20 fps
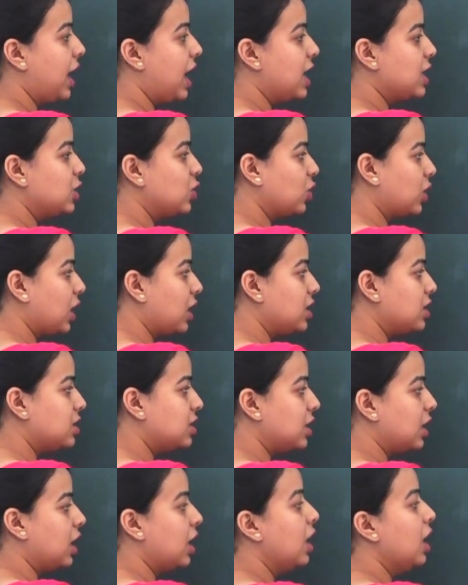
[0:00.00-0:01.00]
As you can
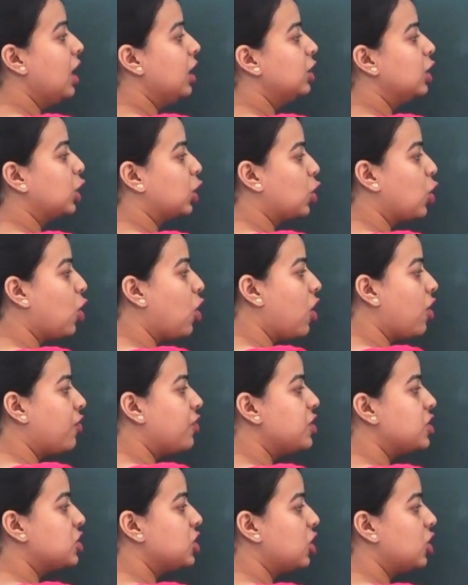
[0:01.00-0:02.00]
see, the
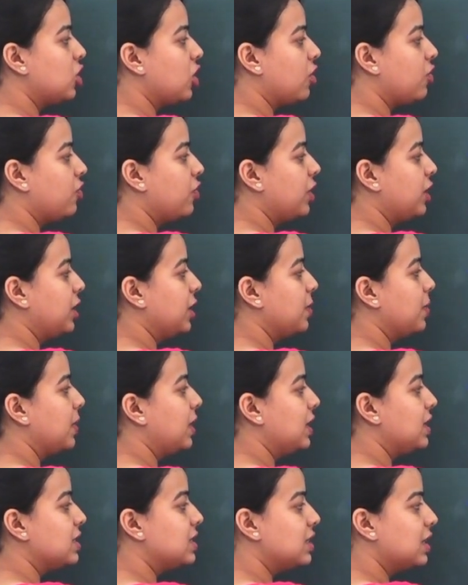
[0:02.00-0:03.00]
coefficient of
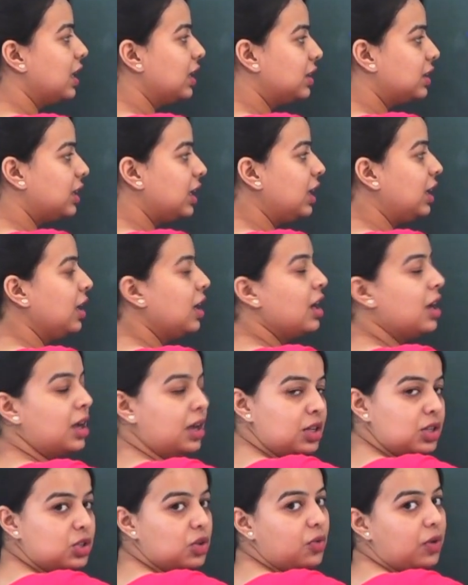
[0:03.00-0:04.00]
variable is nothing,
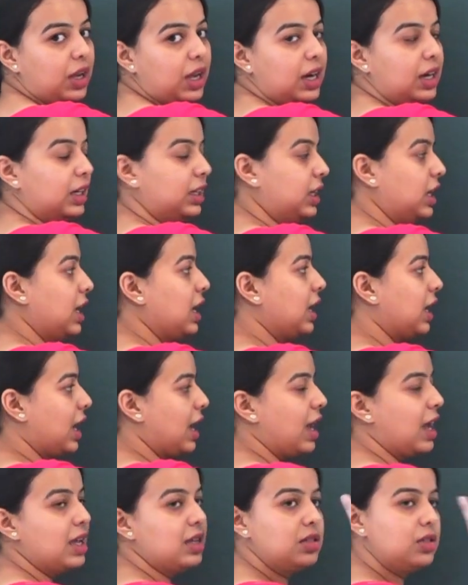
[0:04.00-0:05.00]
so we can take
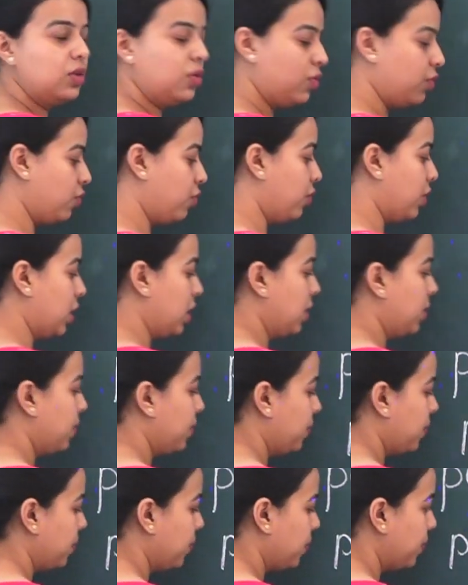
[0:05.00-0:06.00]
as 1.
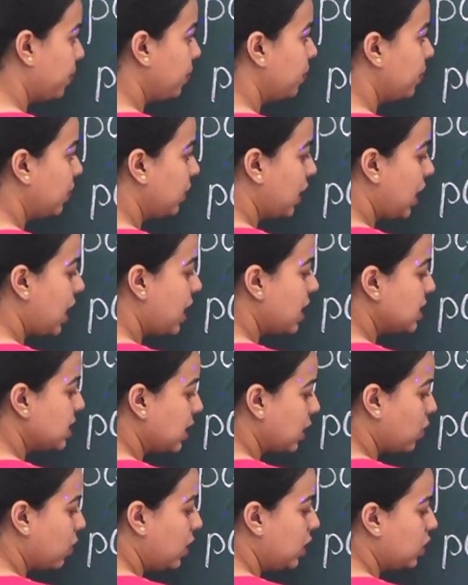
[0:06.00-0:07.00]
A is
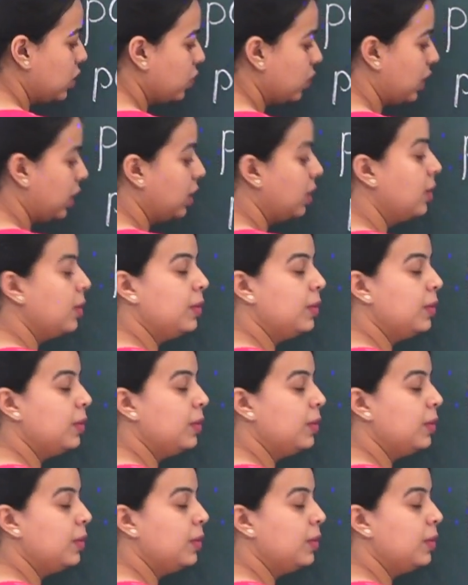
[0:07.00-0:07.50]
equal to 1.